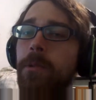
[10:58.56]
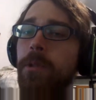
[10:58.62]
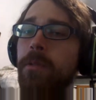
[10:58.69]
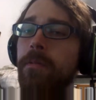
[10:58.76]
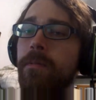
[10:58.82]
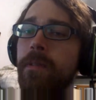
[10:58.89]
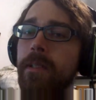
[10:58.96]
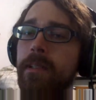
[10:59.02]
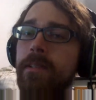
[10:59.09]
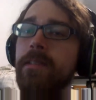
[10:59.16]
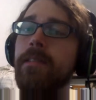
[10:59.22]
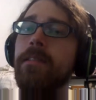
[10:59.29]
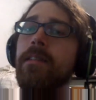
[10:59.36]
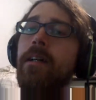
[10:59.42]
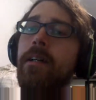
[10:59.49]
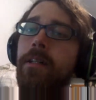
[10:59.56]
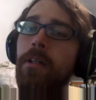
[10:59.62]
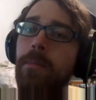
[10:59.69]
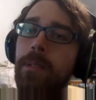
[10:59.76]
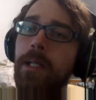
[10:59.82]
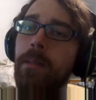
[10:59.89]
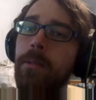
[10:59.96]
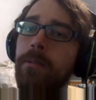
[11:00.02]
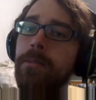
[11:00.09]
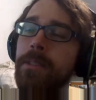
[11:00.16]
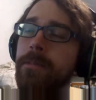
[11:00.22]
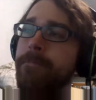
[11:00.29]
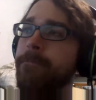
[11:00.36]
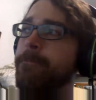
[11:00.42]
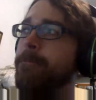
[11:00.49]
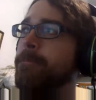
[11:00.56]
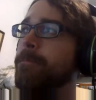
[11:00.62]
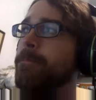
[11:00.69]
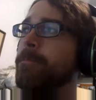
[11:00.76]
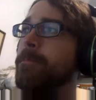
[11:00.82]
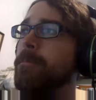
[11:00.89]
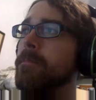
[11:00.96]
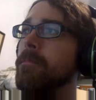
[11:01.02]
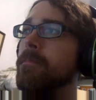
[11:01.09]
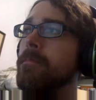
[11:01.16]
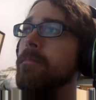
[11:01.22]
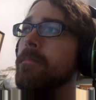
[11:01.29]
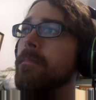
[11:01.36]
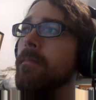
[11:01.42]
will, for $1, they just give you access to the